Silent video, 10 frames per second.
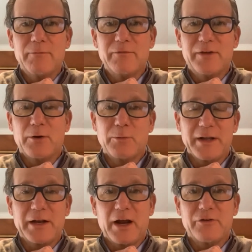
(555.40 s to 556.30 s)
did a
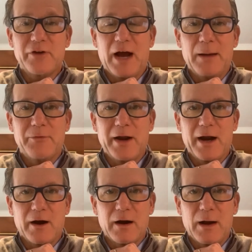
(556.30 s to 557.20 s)
really nice job
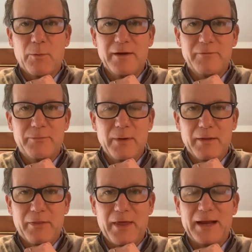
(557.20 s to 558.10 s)
there. We've
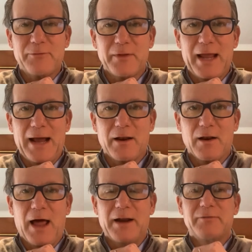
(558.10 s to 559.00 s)
thankfully added a
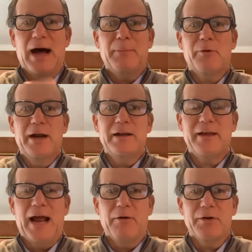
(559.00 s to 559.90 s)
lot of operating
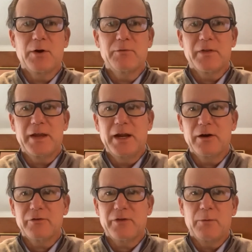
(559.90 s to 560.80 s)
talent over the
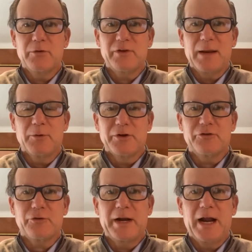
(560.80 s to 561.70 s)
years that was able to
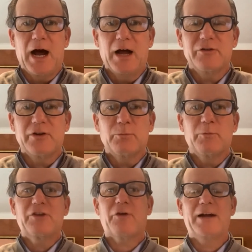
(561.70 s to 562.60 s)
triage. And
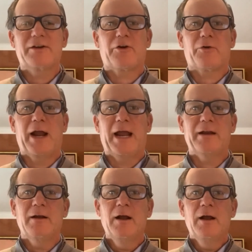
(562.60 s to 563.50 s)
we tried to
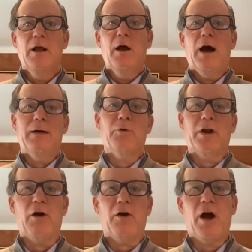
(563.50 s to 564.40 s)
create what
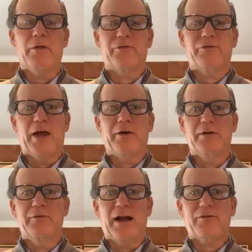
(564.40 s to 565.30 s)
I'll call a center
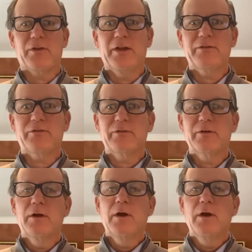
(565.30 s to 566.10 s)
of excellence,